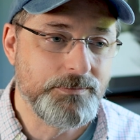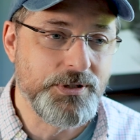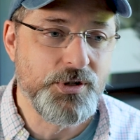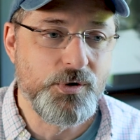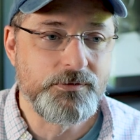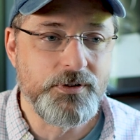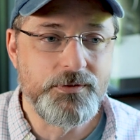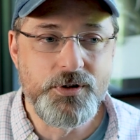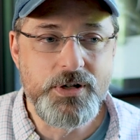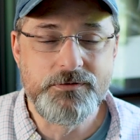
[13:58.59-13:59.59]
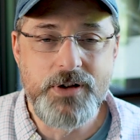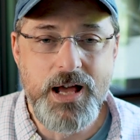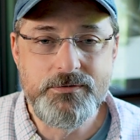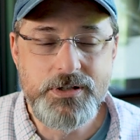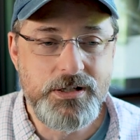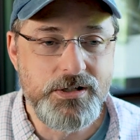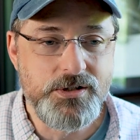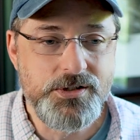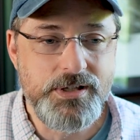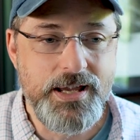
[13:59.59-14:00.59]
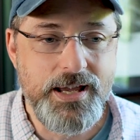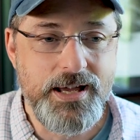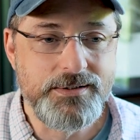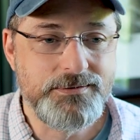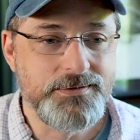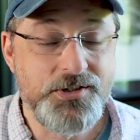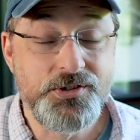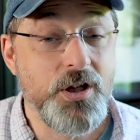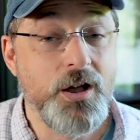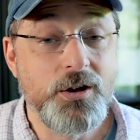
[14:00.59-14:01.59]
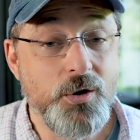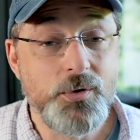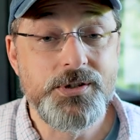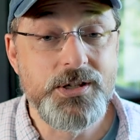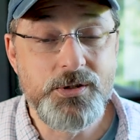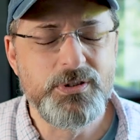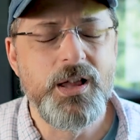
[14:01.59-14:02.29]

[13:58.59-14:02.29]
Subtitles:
Been doing it for 35 years, and this song always gets,